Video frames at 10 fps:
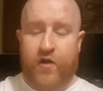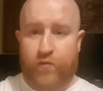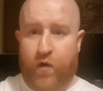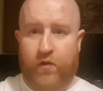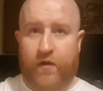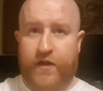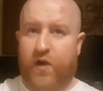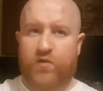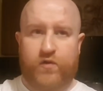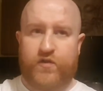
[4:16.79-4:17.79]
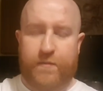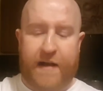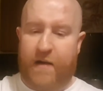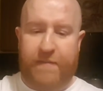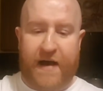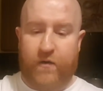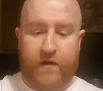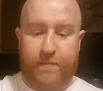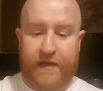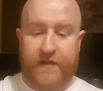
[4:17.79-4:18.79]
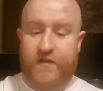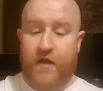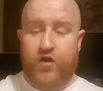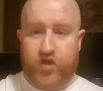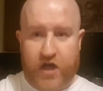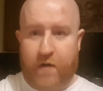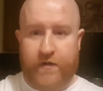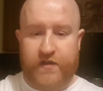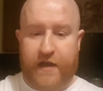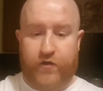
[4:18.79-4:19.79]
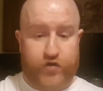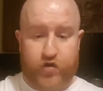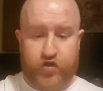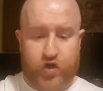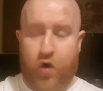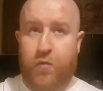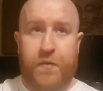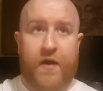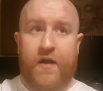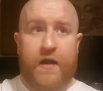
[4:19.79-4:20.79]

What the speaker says: roll-on deodorants, about £1 a piece, shower gels, soap.